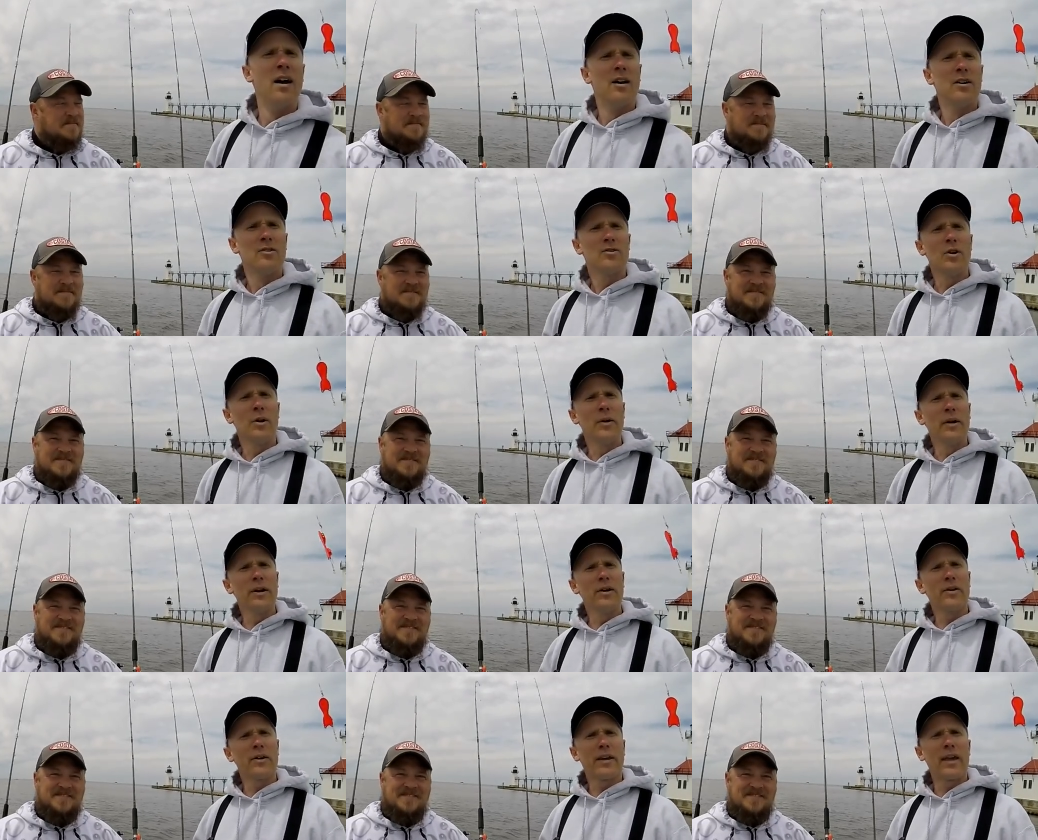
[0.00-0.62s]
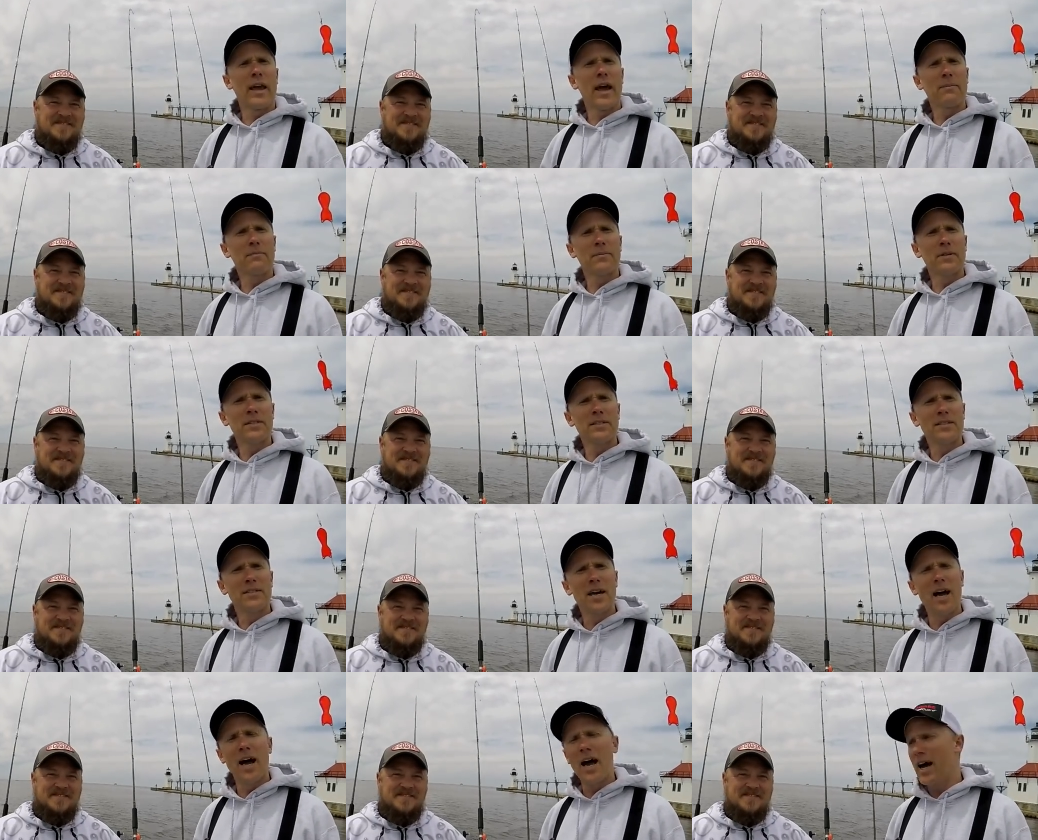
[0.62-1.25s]
Speaker 1: So I'm here at Captain
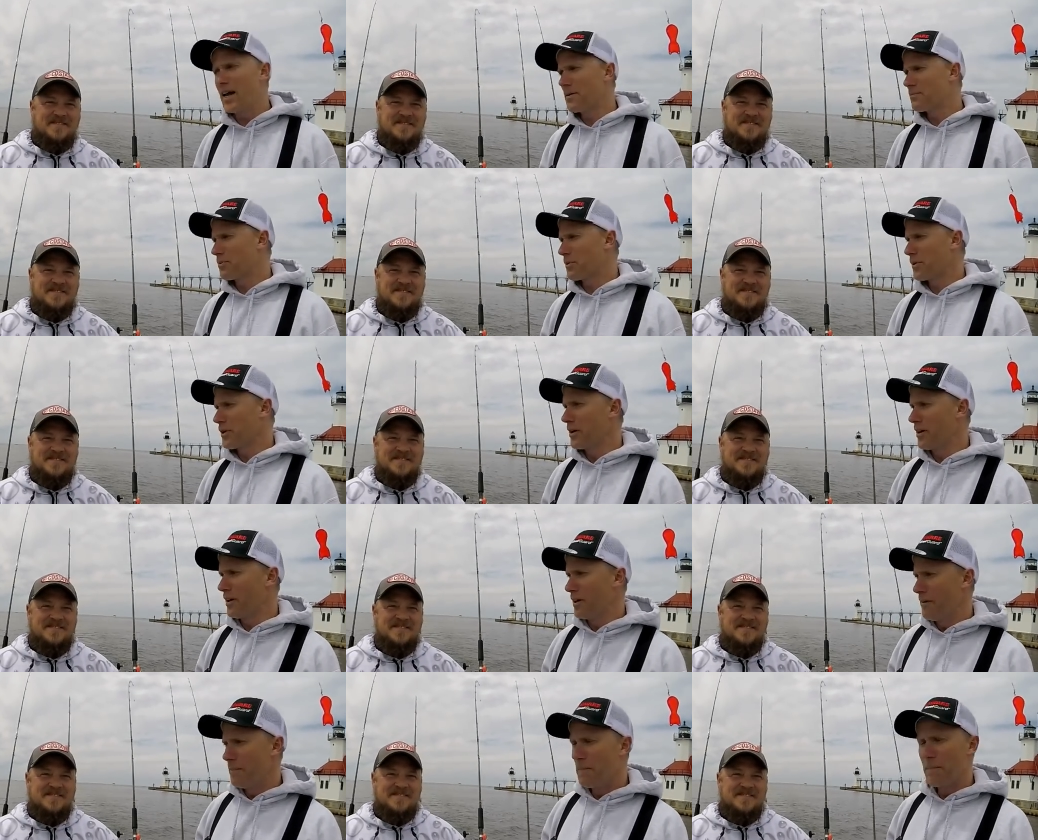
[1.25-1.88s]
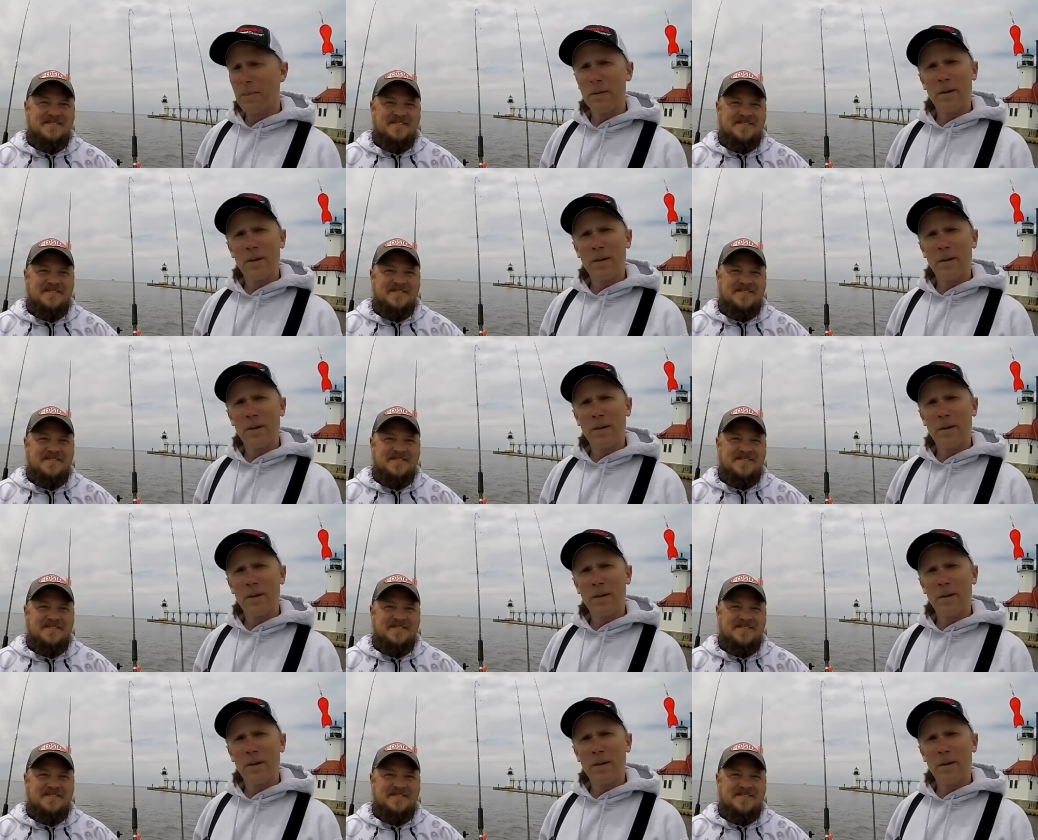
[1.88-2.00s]
Todd Grill